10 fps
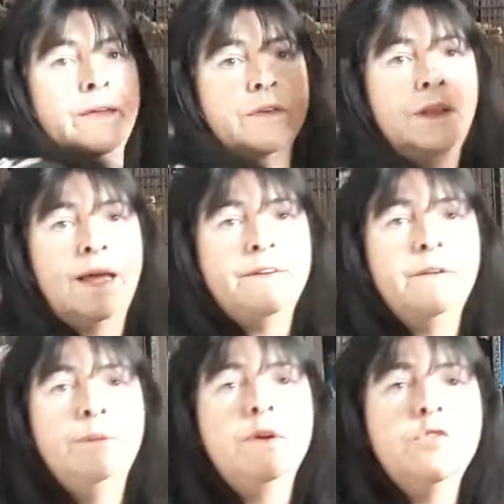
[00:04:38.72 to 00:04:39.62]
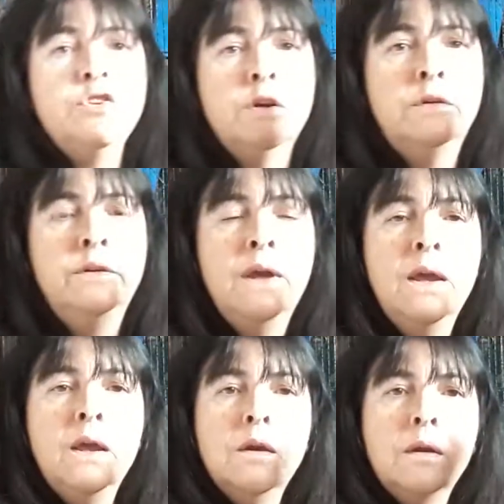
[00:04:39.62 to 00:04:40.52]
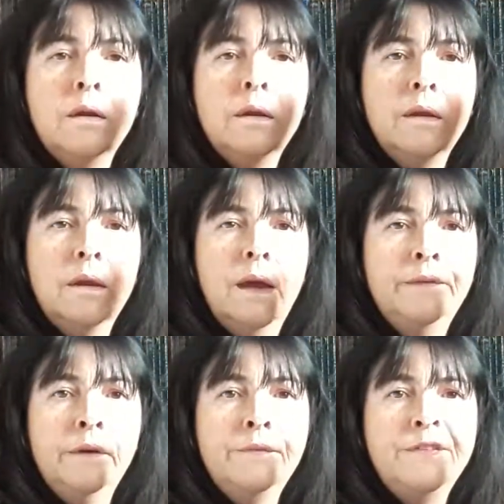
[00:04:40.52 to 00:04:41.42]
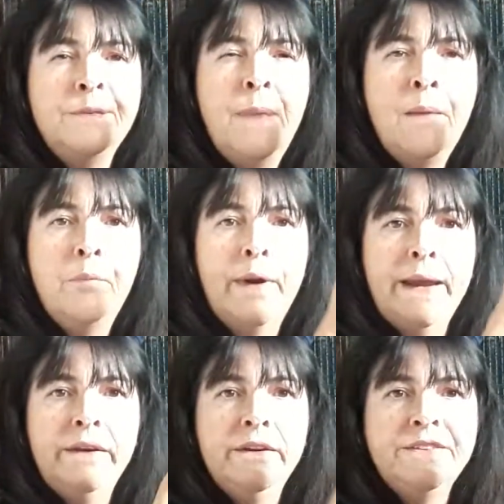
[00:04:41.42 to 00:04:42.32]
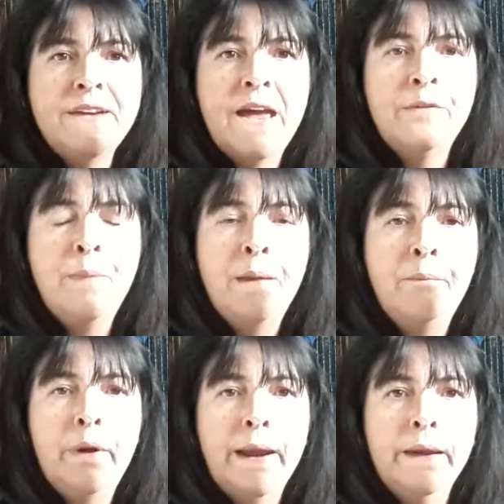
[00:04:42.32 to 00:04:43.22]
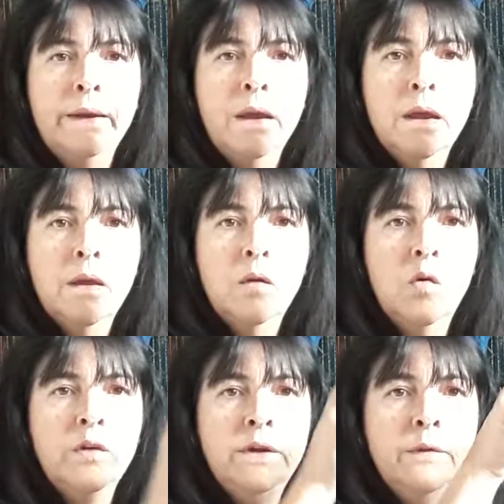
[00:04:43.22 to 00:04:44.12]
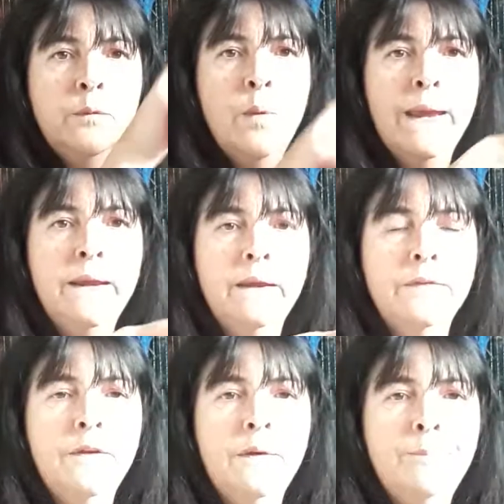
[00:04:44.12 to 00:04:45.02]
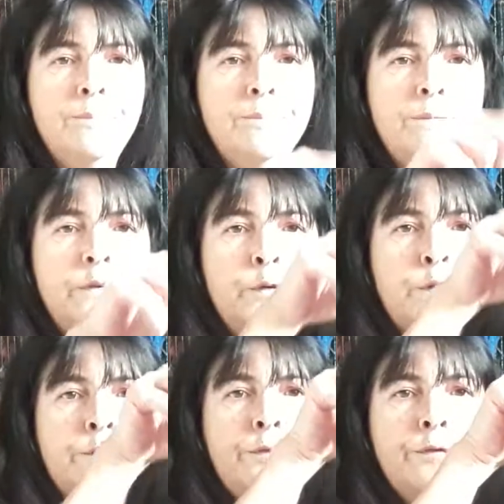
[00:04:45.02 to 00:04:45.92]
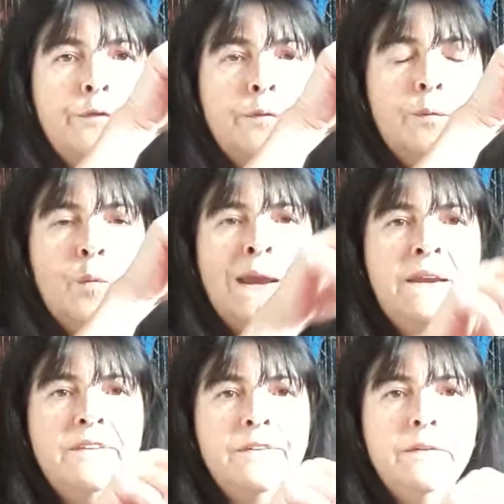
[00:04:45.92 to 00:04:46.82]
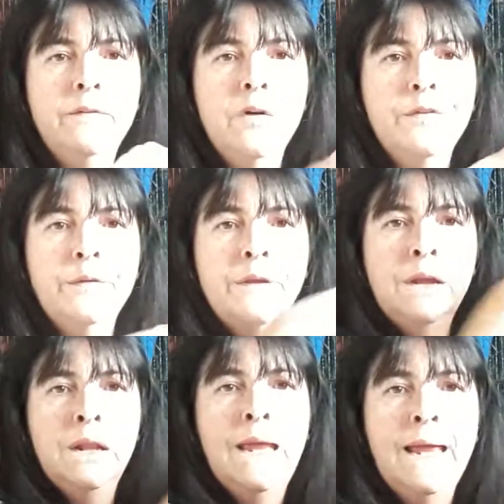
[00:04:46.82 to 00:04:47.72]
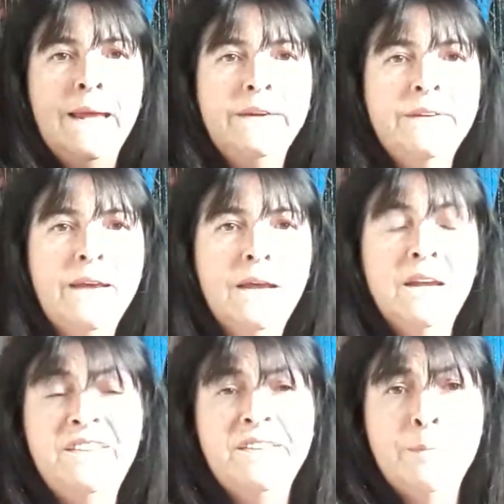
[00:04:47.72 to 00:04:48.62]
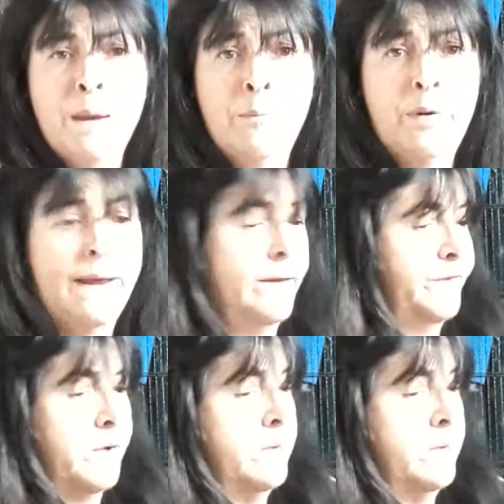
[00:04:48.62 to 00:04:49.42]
the glider, because you can, I don't know if it's the membrane, you could tear the membrane, or you know, the wing, the sort of wings that they've got so they can glide. Is it the membrane? I don't